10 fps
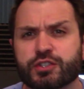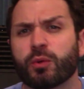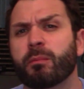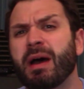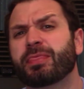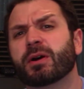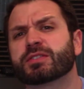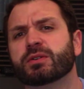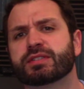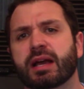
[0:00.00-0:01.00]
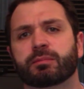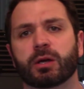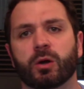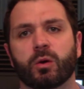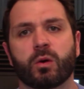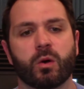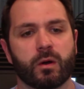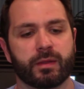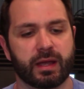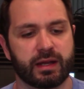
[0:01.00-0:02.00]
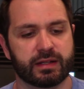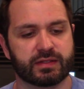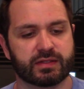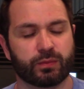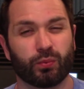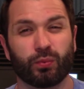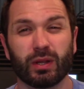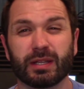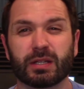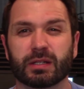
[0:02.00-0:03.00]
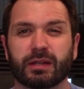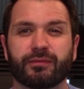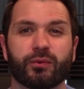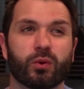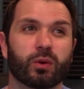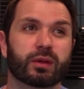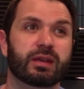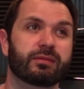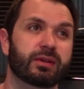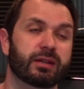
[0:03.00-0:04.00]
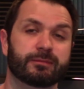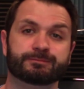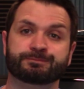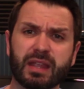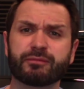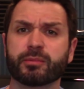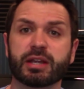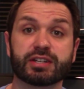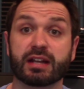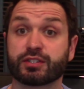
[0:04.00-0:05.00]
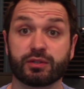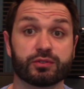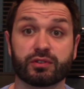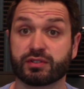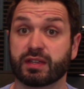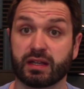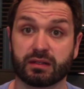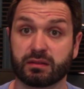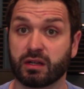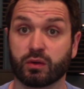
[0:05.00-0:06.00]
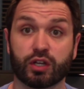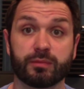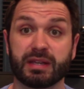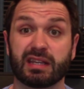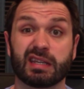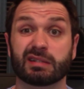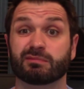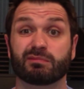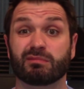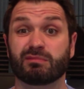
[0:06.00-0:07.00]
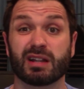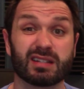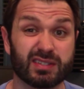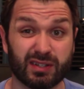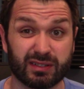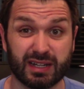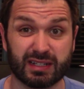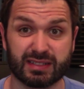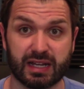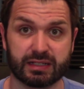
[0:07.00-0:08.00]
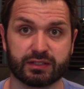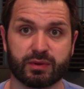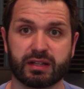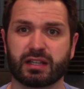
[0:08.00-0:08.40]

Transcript: So my thoughts on Tableau are that it's really good for giving information out to users that, you know, could be not necessarily data scientists, right?